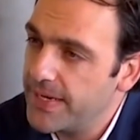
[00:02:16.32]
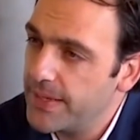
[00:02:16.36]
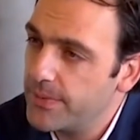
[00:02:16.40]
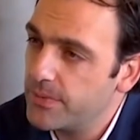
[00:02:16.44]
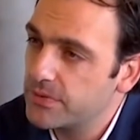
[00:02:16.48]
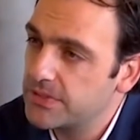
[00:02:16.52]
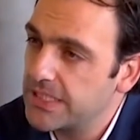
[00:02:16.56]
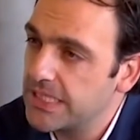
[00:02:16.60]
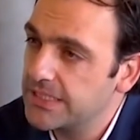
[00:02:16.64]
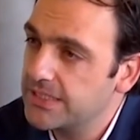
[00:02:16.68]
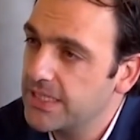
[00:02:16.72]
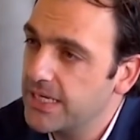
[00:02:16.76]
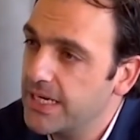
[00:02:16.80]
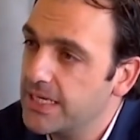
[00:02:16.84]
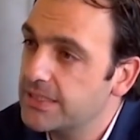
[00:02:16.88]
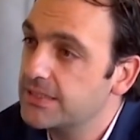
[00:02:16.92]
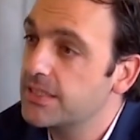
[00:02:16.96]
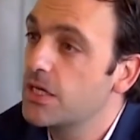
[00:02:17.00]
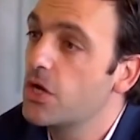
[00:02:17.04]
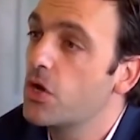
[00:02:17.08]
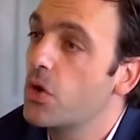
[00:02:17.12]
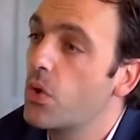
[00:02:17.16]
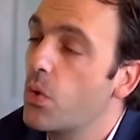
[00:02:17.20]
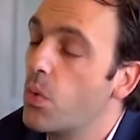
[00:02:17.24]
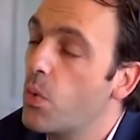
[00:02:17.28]
we should ask is,
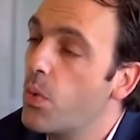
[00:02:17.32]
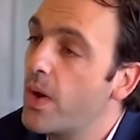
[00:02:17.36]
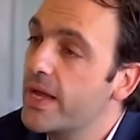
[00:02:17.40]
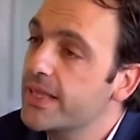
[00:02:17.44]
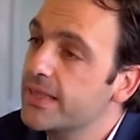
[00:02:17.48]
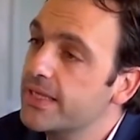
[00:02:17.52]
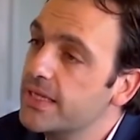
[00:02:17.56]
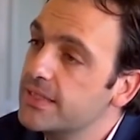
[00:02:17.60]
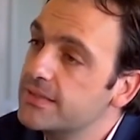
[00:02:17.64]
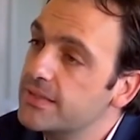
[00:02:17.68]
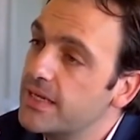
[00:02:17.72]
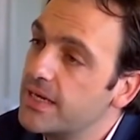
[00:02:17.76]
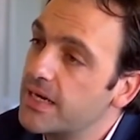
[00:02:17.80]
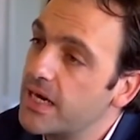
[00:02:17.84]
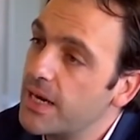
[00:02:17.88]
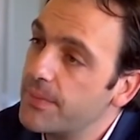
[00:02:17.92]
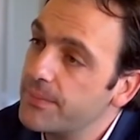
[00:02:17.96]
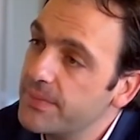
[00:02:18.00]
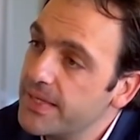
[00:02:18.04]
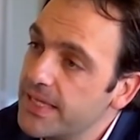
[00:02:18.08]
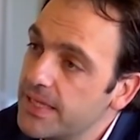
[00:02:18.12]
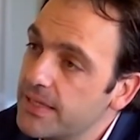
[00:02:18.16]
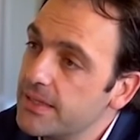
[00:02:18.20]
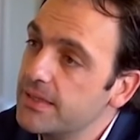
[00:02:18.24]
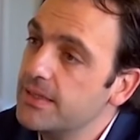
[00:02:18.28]
how many
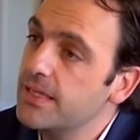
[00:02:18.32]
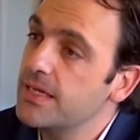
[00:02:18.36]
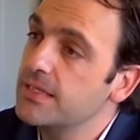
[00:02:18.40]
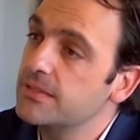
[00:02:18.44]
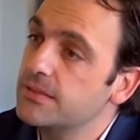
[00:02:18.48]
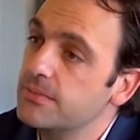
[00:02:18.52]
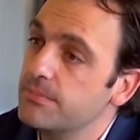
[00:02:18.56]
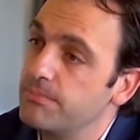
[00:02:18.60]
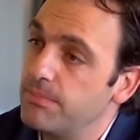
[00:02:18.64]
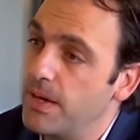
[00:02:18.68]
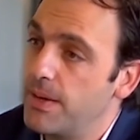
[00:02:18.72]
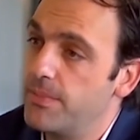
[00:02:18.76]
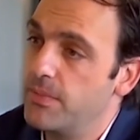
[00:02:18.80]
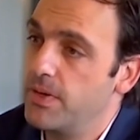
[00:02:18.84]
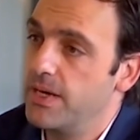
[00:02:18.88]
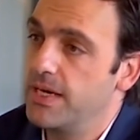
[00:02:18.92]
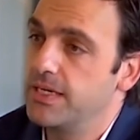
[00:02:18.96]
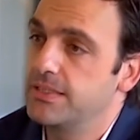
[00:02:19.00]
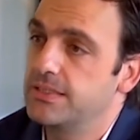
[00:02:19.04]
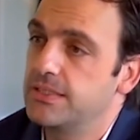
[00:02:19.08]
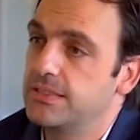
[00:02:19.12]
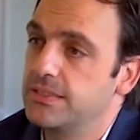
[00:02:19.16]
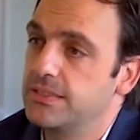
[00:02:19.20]
tools do we need?